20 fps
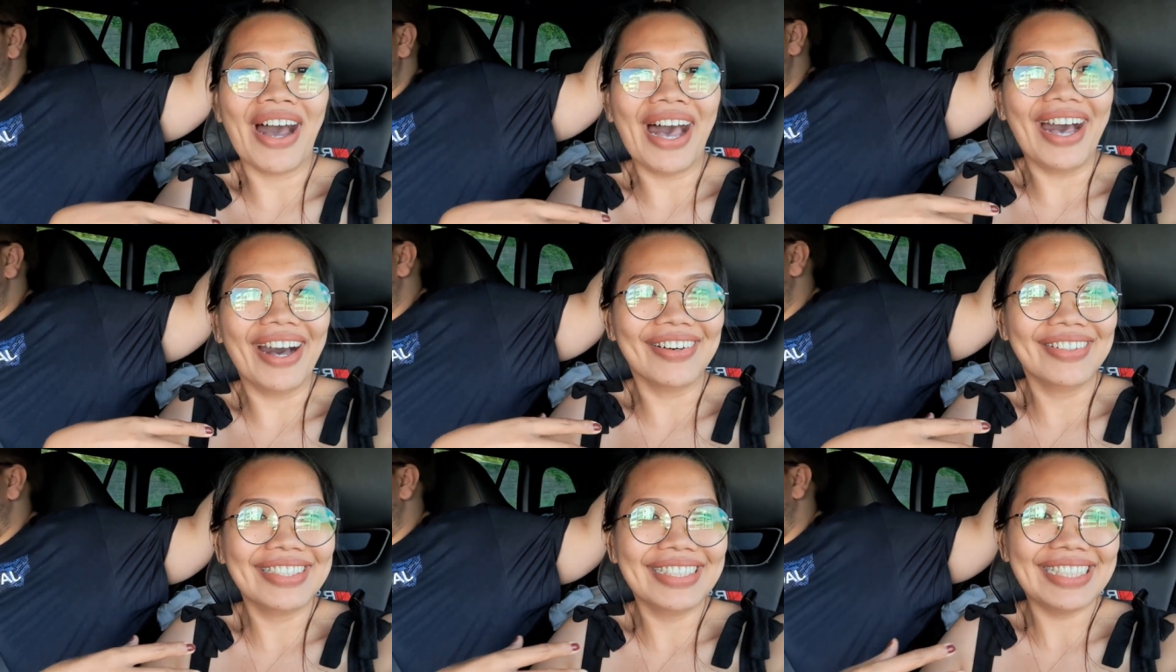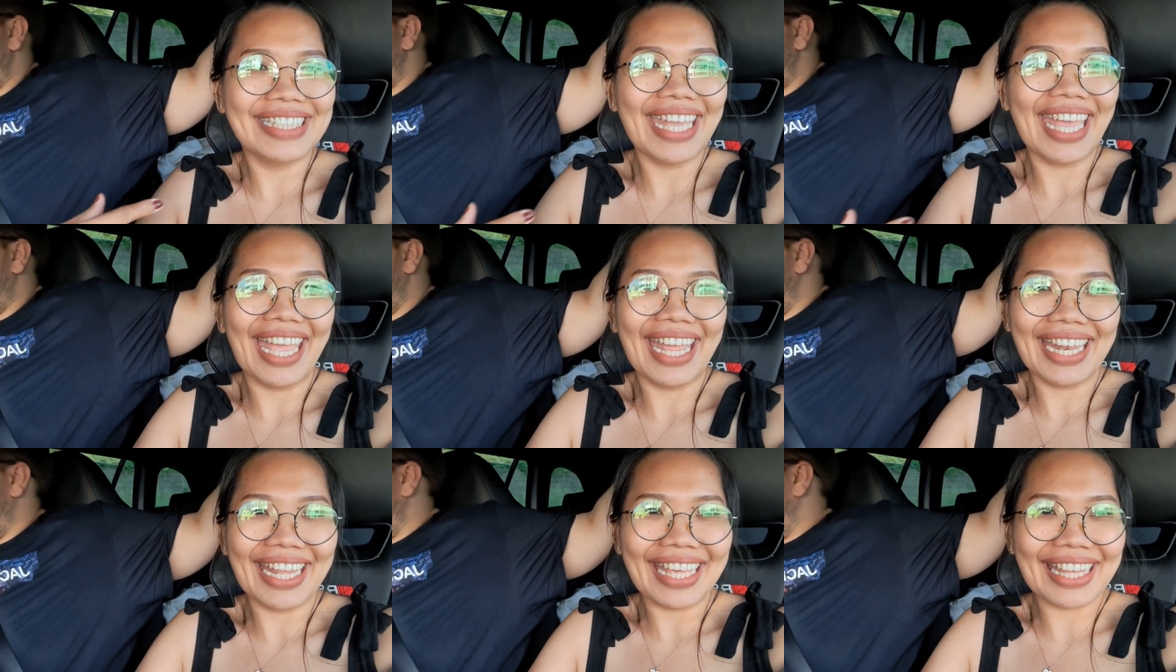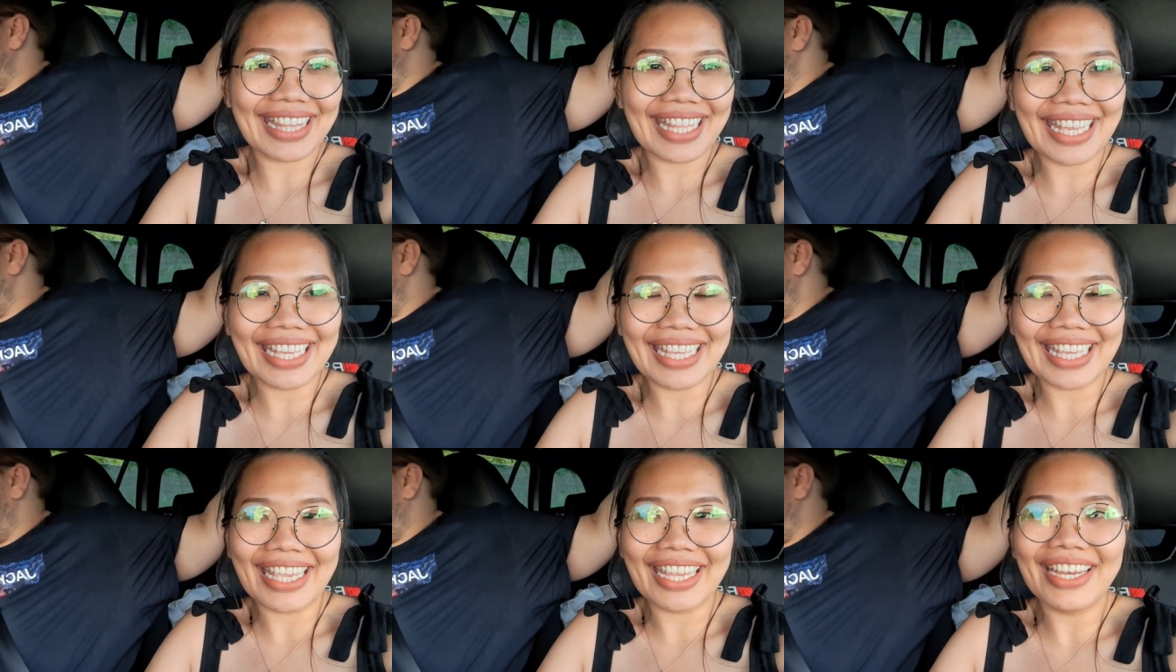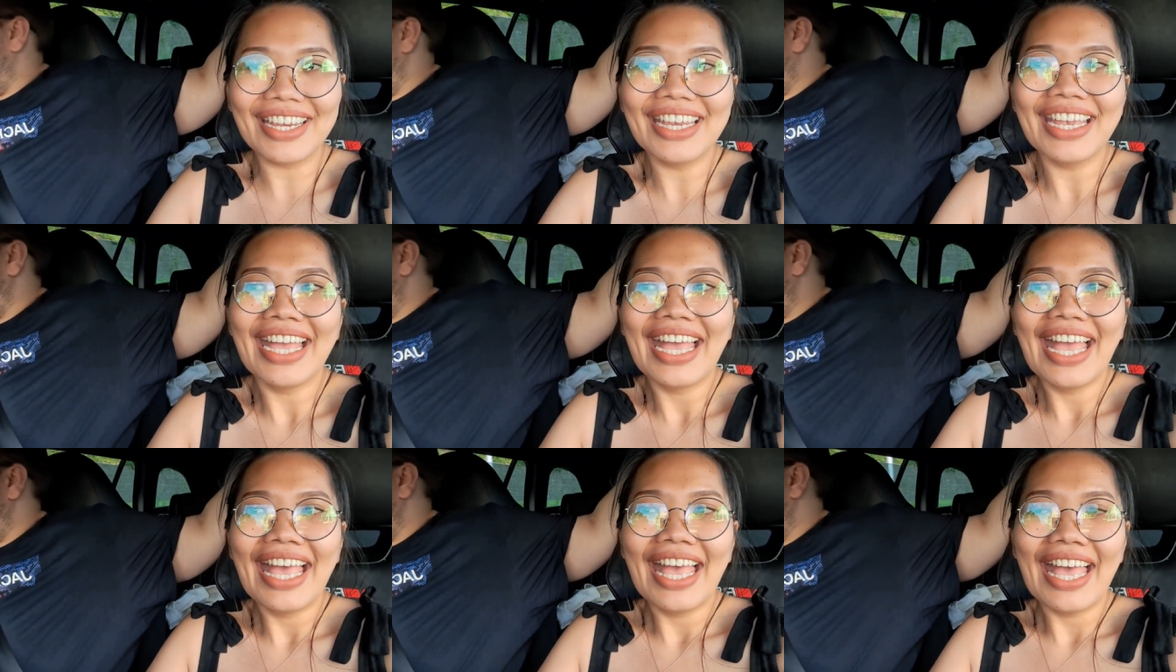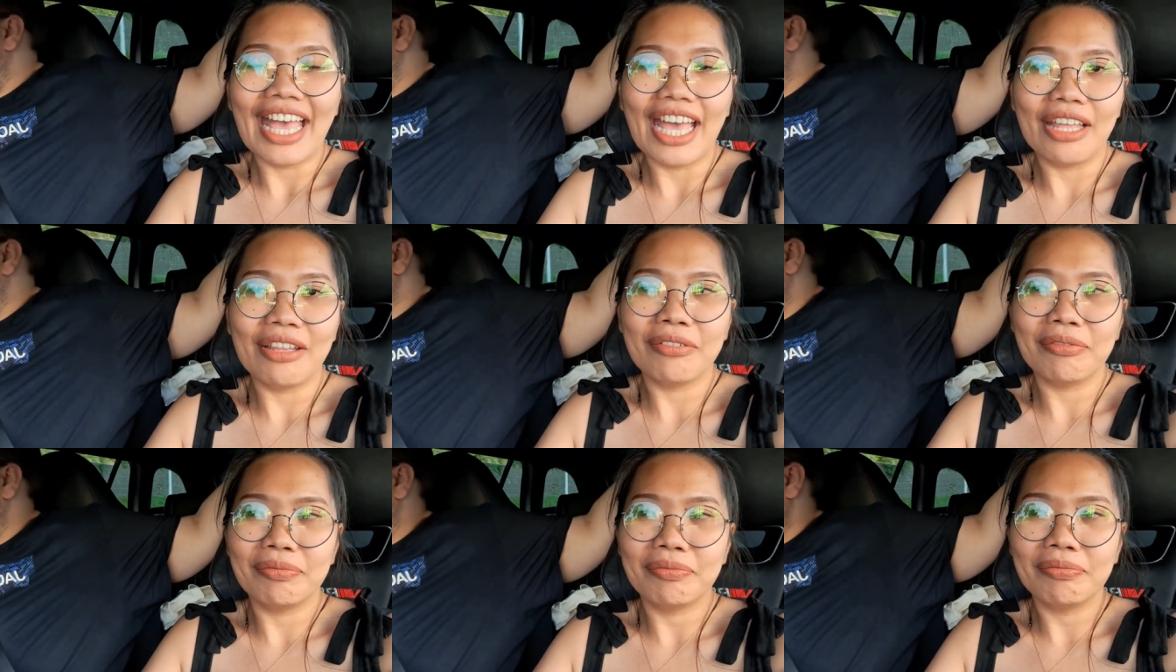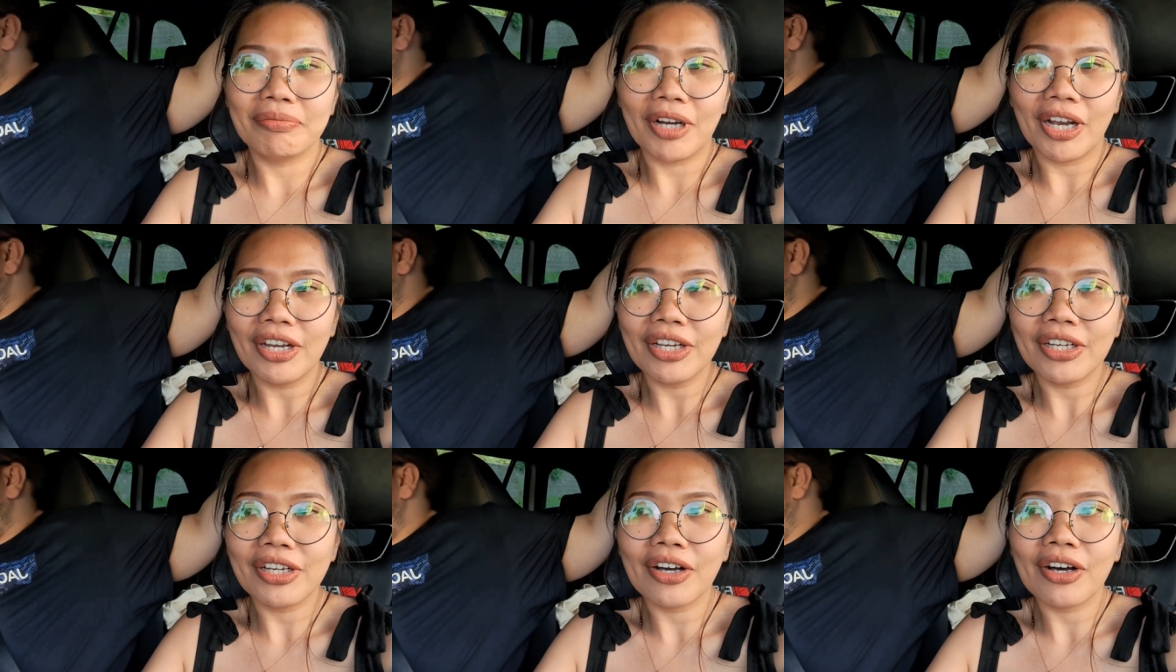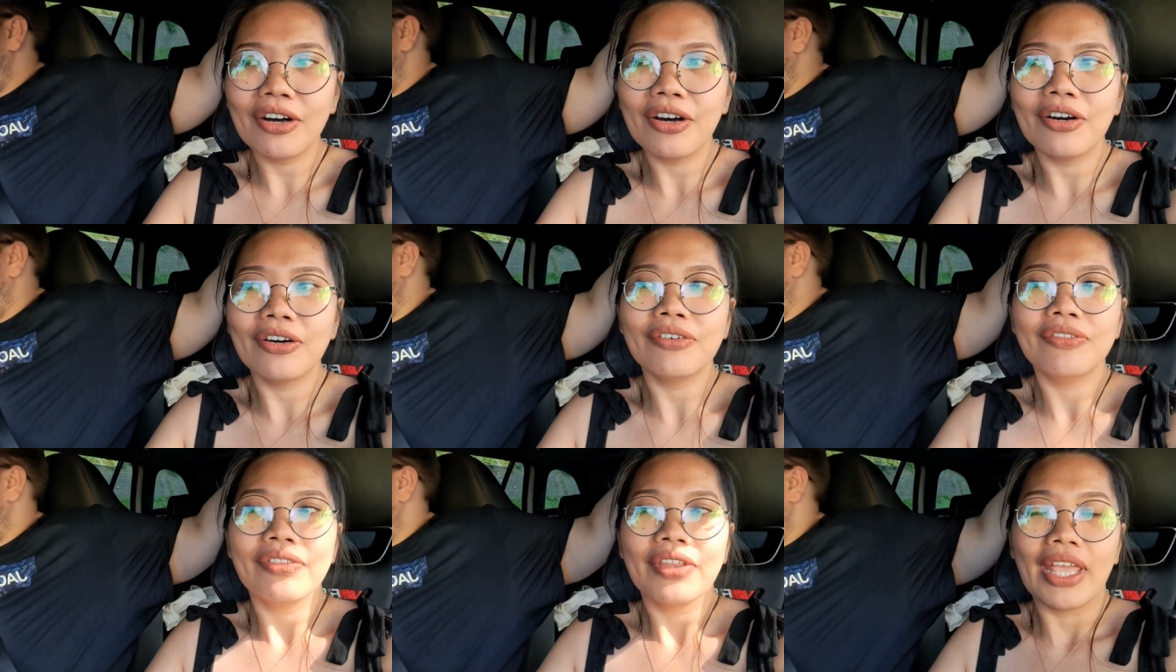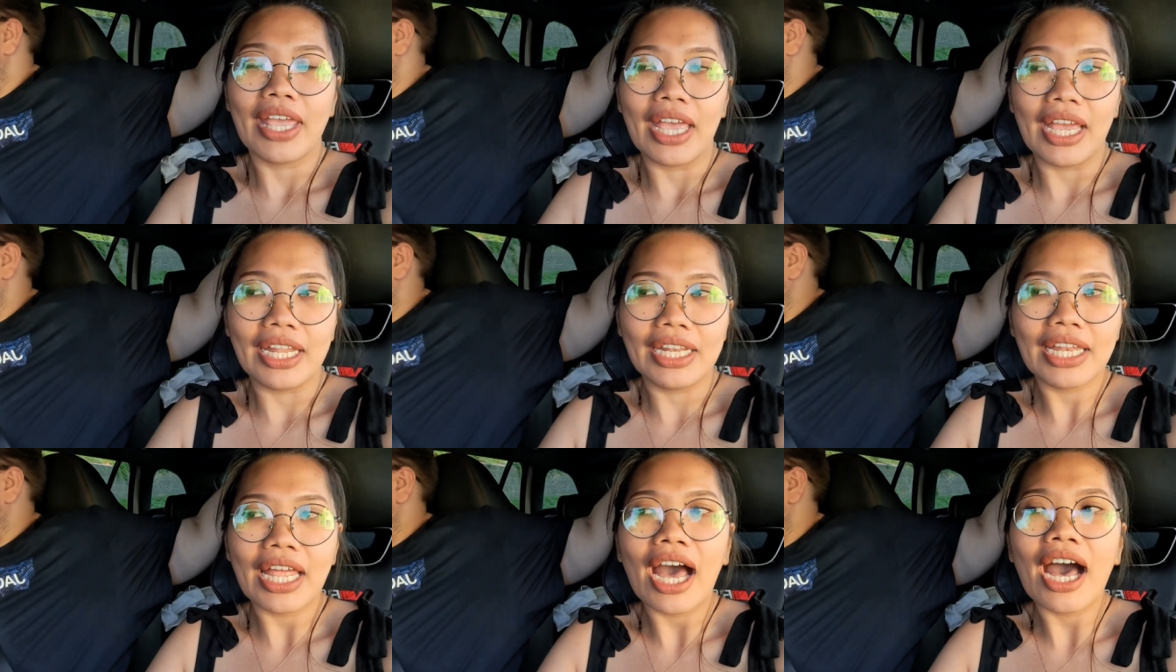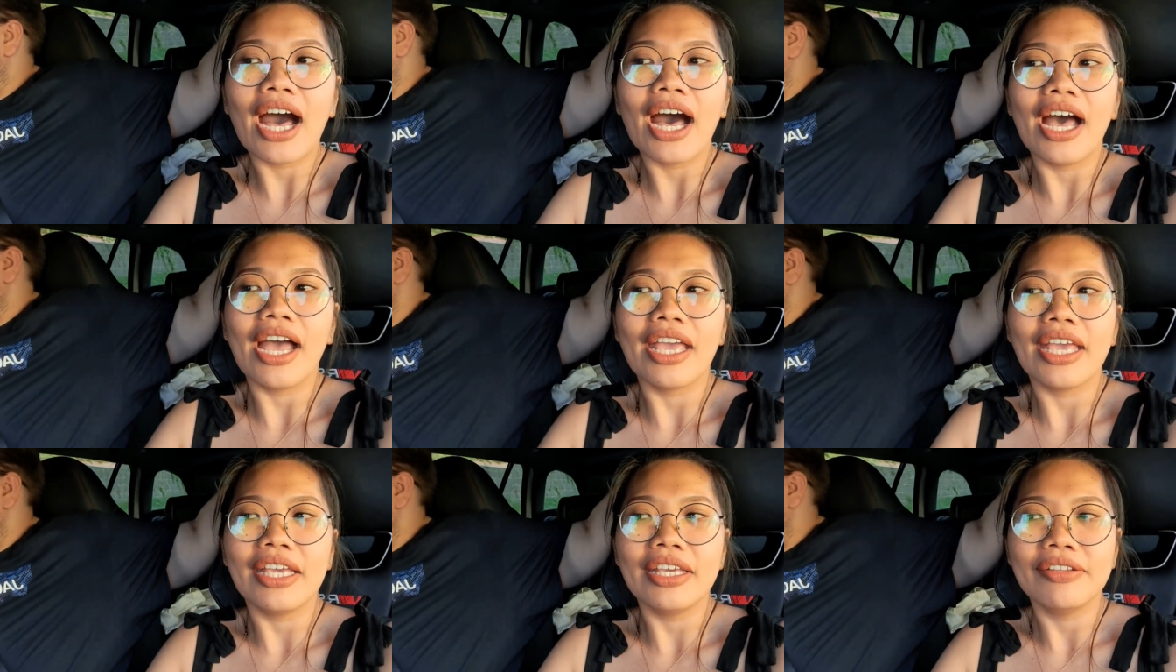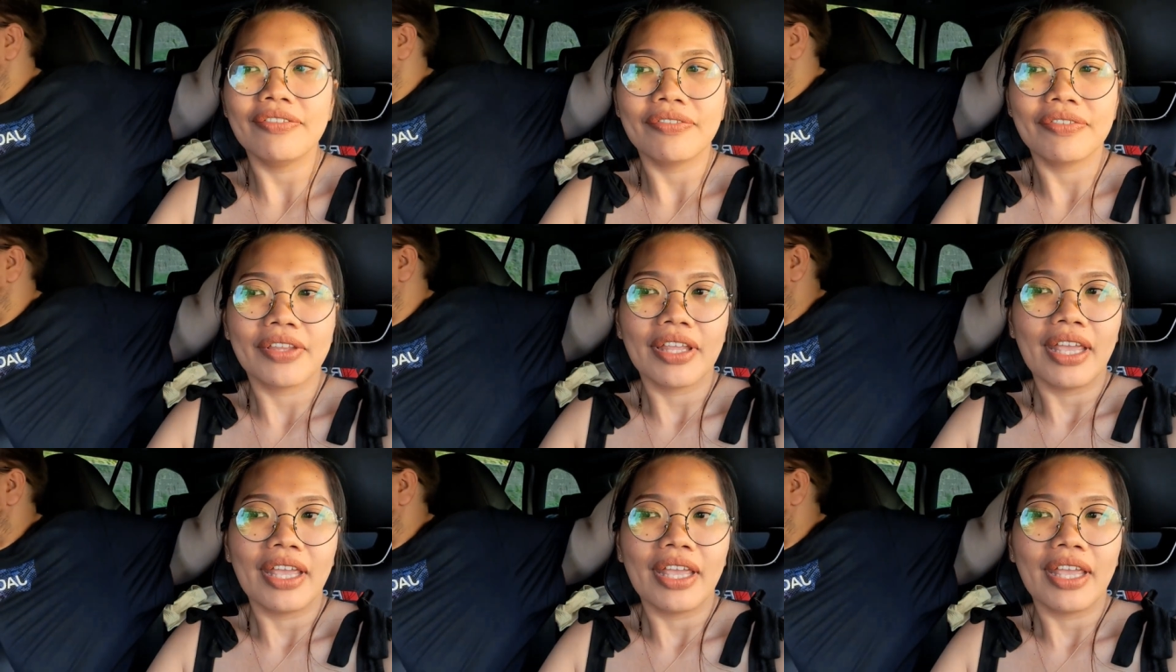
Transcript: found anything here. And Marco and I